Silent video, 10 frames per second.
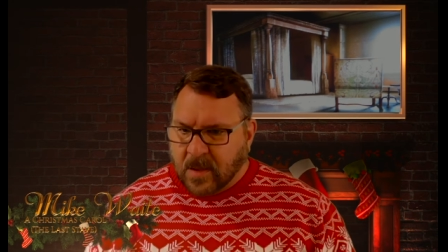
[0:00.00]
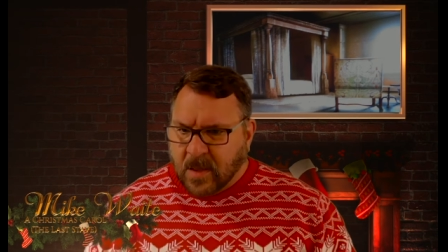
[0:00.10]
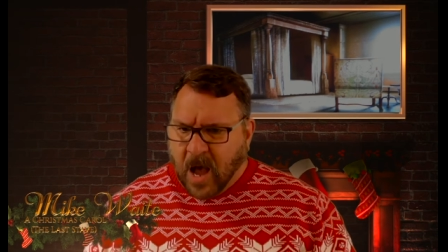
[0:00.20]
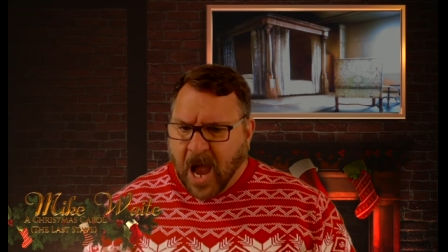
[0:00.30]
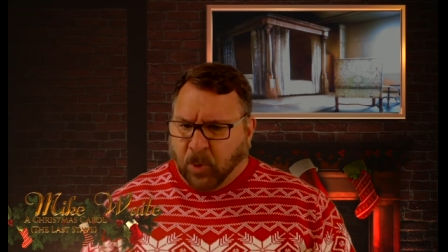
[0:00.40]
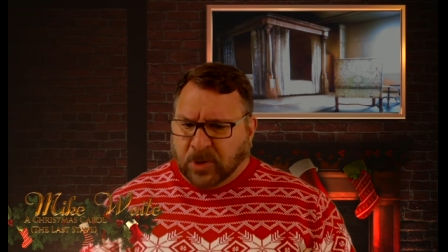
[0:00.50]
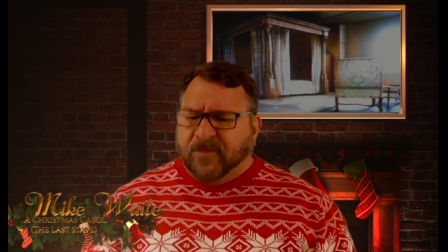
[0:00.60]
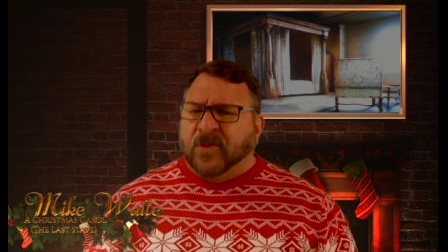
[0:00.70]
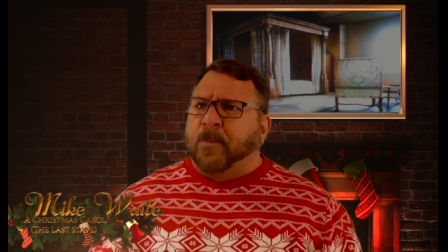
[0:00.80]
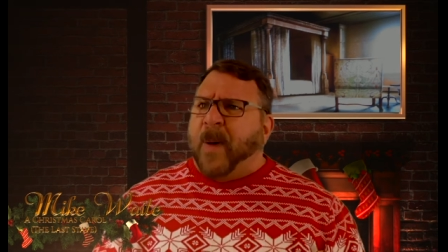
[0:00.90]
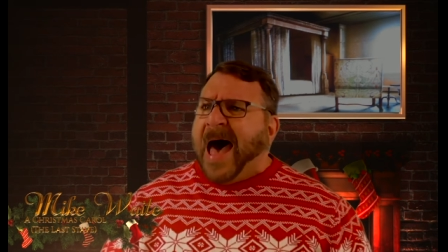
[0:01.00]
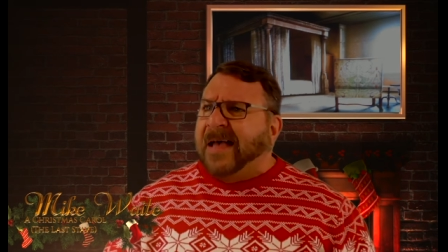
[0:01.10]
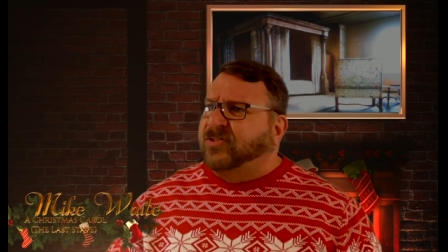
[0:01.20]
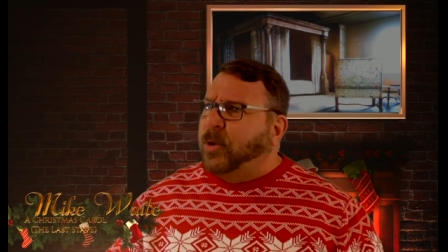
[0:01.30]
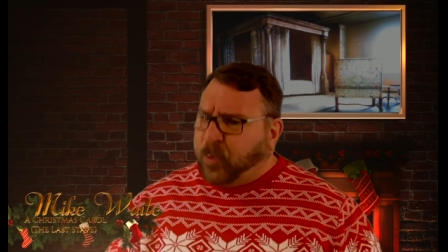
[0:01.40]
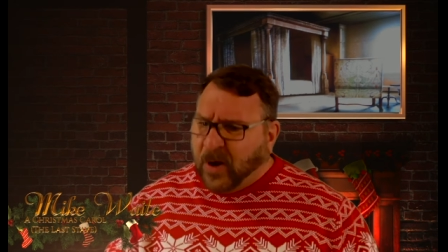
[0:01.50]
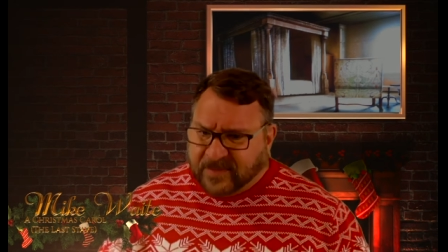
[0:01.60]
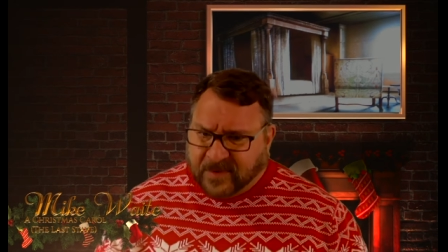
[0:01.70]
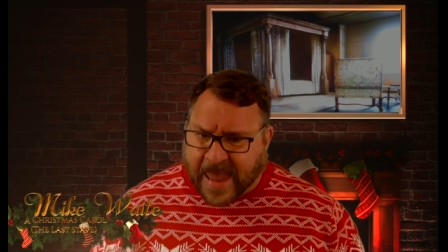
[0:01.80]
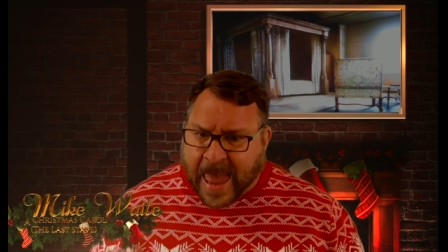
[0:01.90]
I will live in the past, the
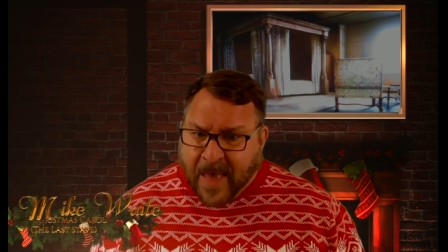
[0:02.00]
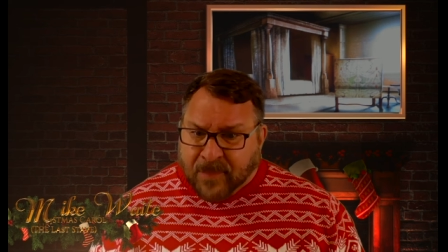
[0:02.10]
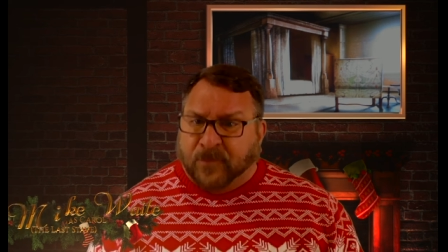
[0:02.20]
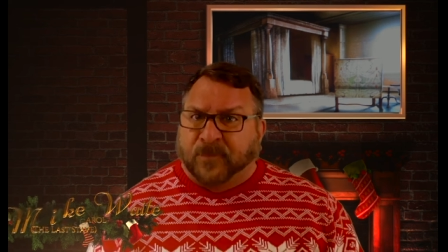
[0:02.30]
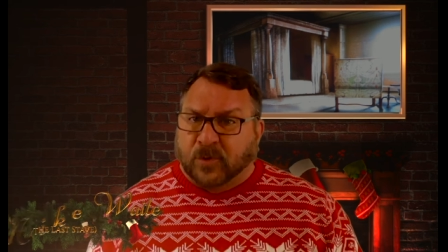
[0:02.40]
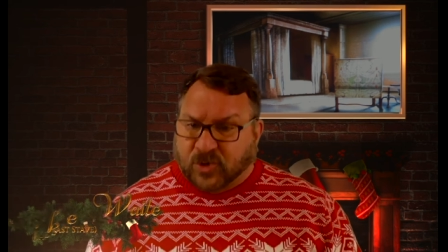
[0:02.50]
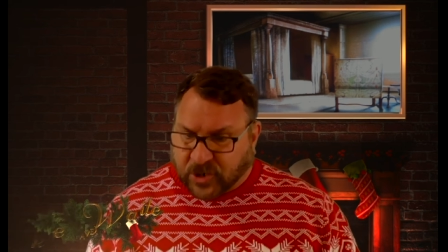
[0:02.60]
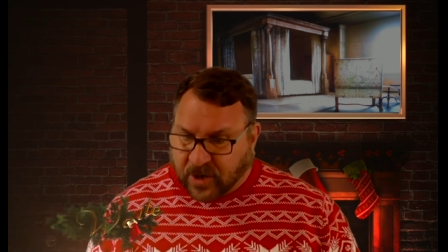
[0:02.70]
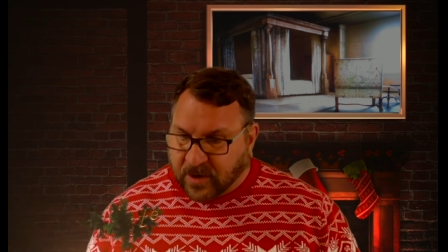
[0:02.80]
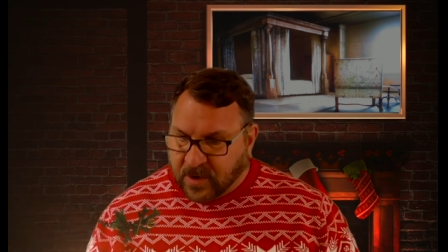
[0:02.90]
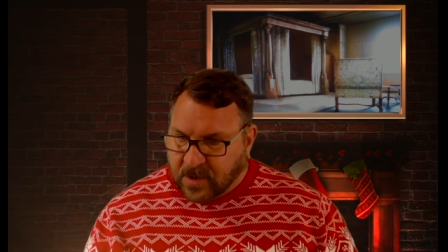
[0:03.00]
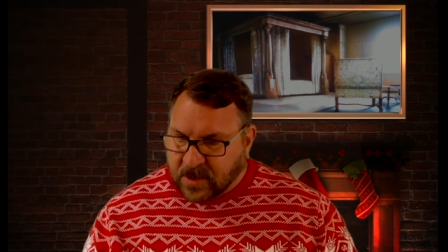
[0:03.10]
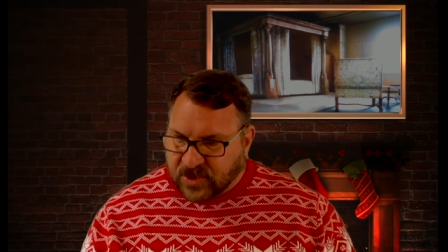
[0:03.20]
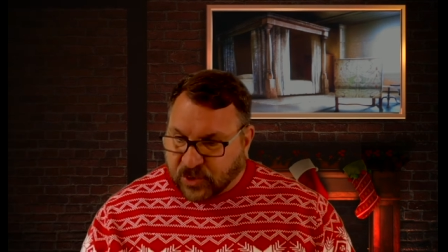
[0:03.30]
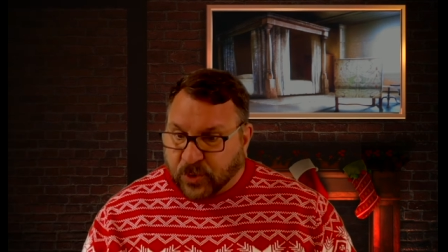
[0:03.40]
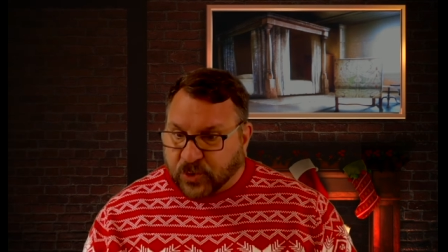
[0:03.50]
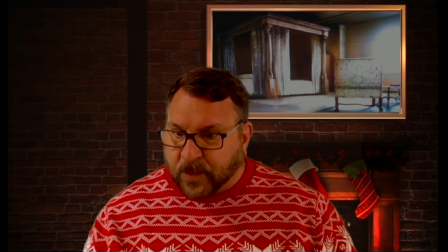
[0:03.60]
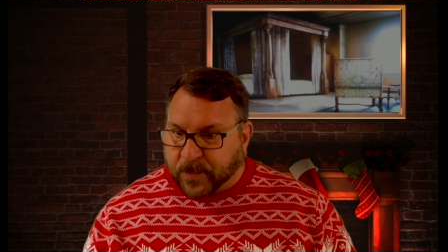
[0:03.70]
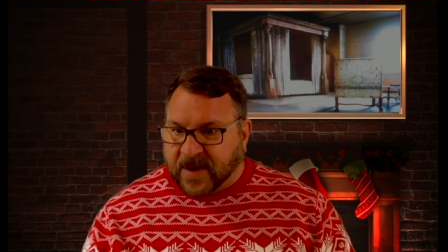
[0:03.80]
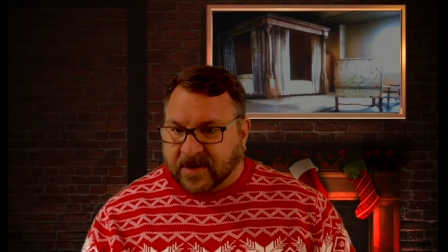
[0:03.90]
present, and the future, Scrooge
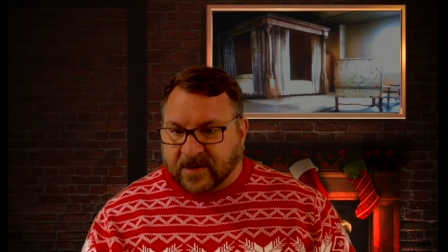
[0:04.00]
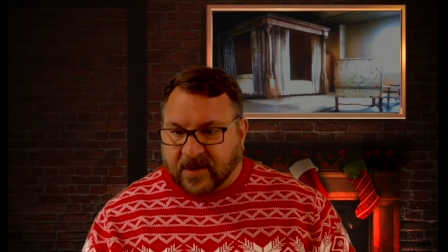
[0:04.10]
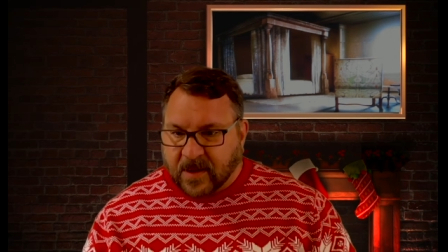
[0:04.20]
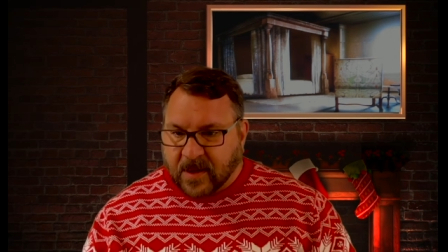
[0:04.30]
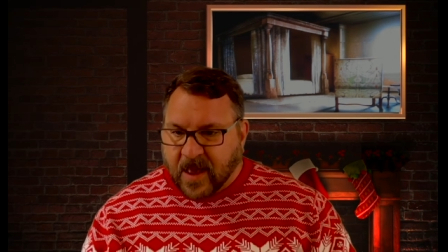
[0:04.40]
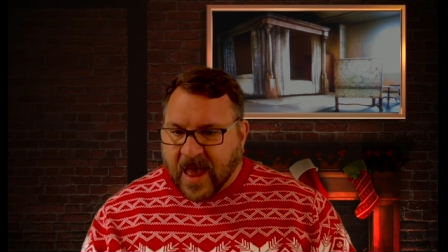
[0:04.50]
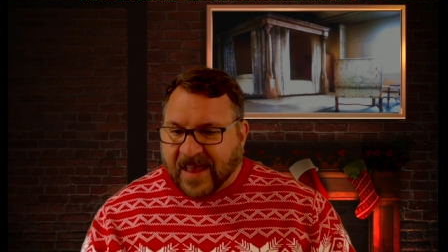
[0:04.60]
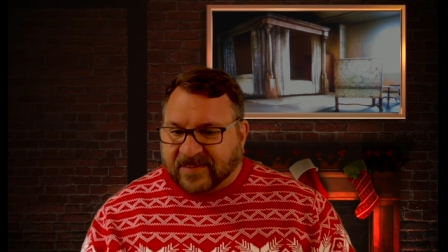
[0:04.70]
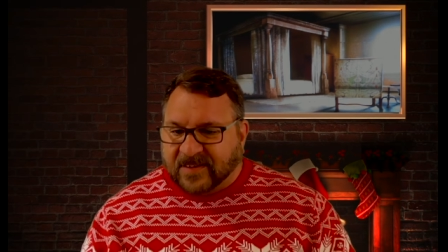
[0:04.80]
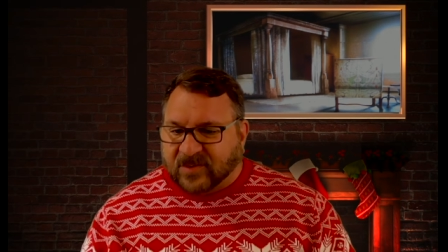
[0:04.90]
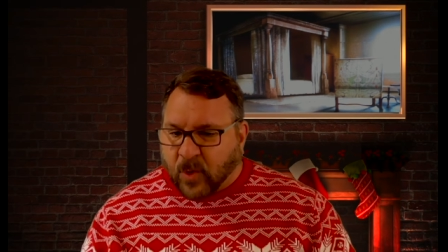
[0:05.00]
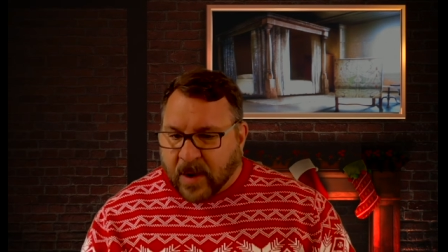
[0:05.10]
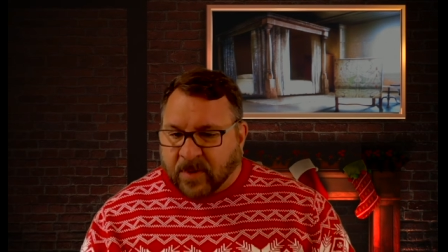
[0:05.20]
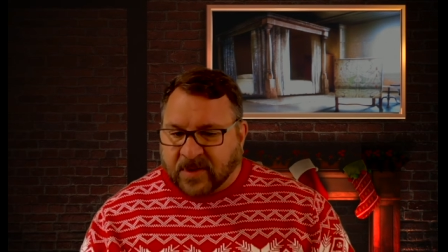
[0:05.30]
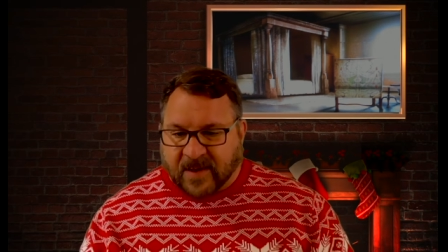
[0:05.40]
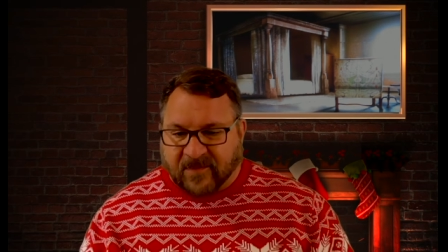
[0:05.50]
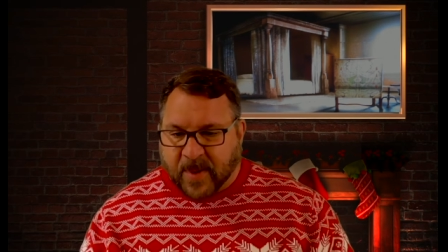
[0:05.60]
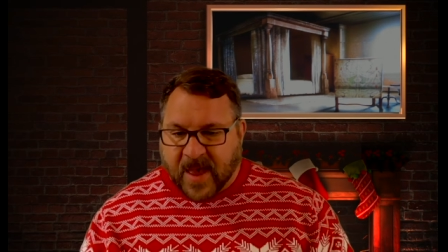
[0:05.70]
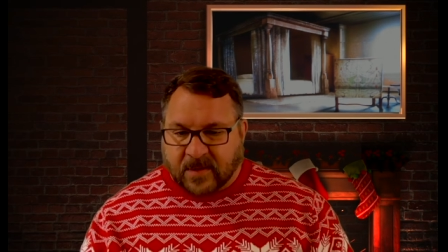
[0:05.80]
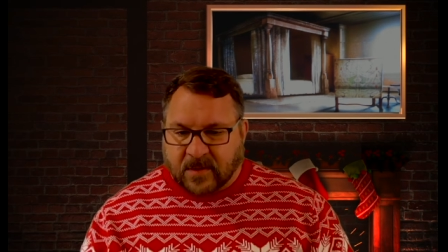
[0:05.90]
repeated as he scrambled out of
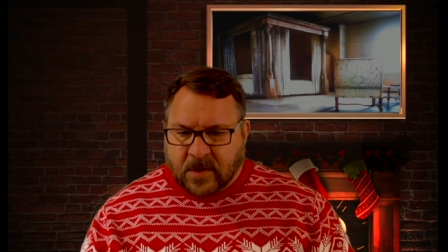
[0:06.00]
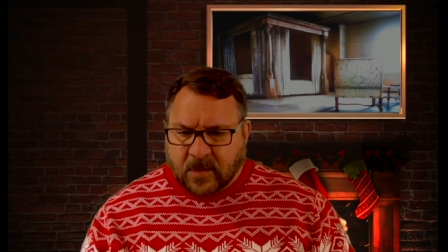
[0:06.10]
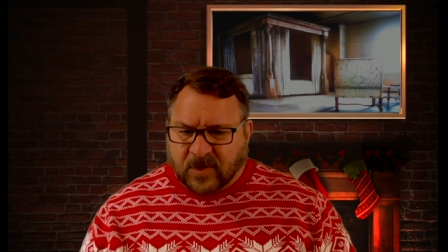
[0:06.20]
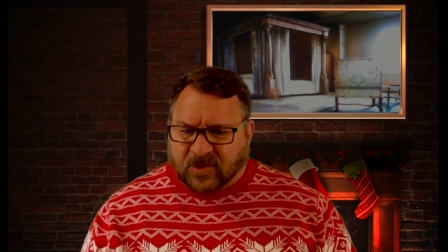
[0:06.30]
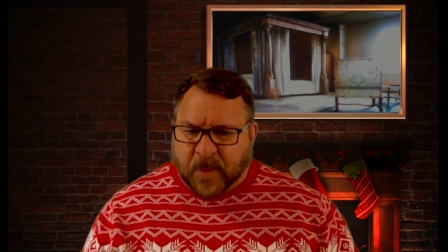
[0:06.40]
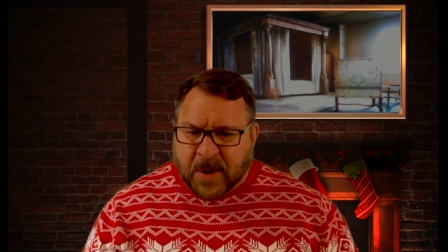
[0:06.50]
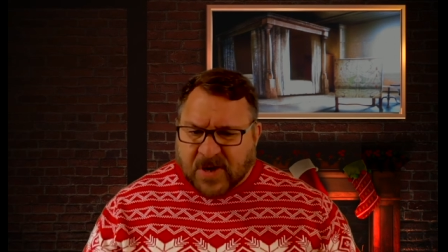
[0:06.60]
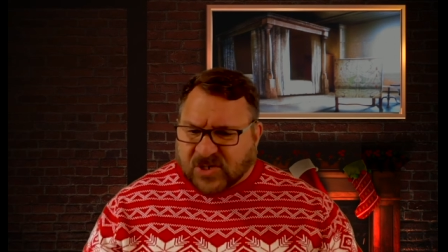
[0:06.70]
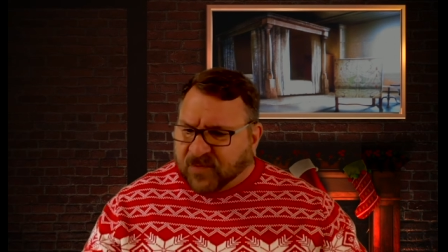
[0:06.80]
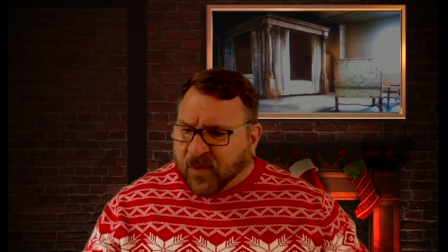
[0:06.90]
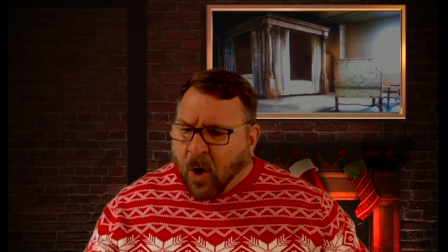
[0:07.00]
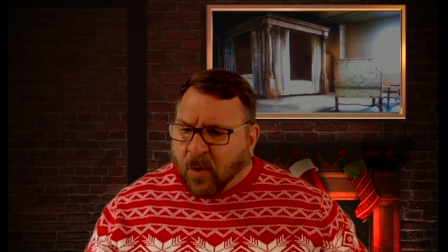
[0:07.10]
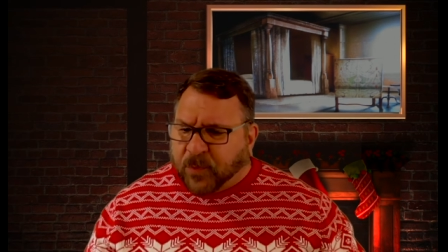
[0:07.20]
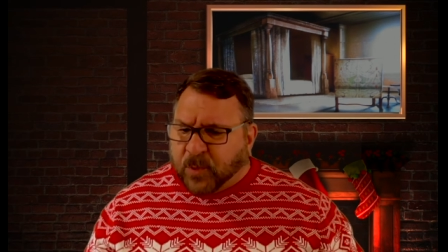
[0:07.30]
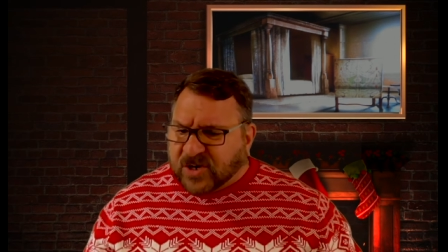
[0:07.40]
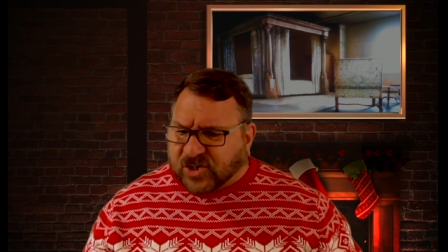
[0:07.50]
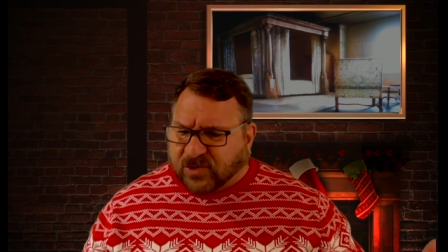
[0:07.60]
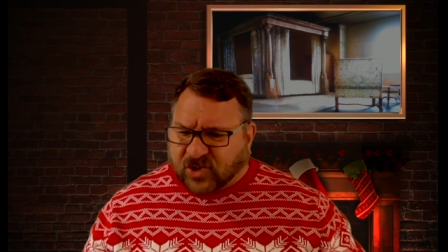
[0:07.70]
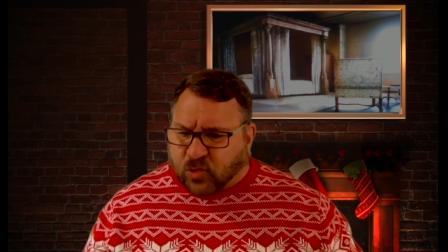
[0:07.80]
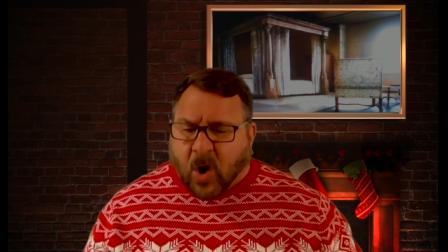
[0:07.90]
bed. The spirits of all three shall
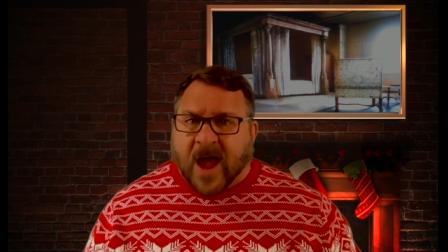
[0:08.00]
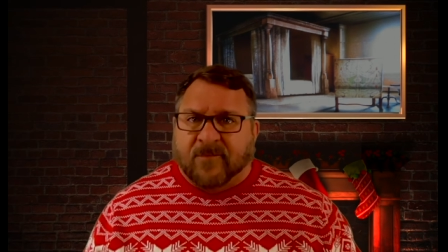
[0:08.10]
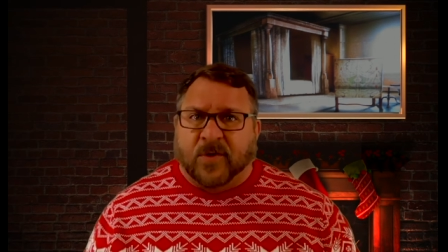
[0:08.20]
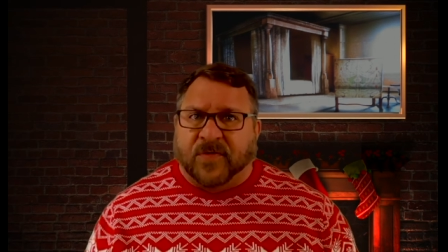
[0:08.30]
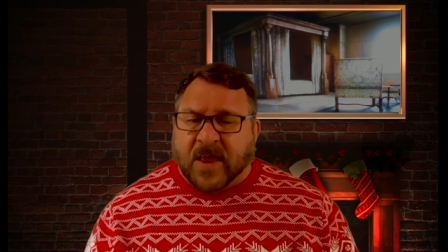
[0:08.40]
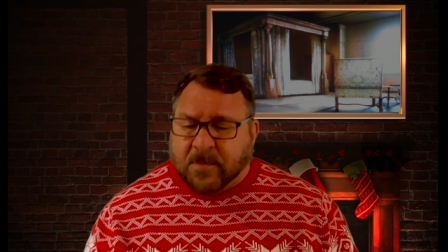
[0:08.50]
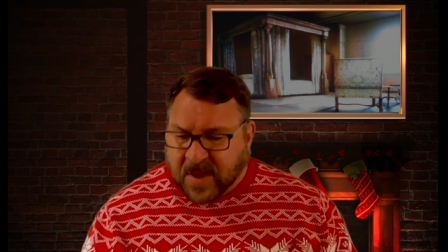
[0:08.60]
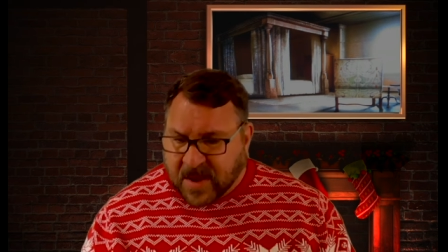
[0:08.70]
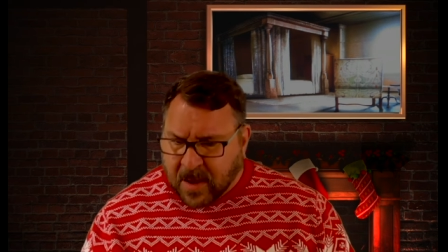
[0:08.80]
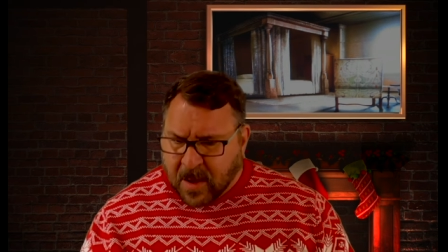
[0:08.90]
strive within me.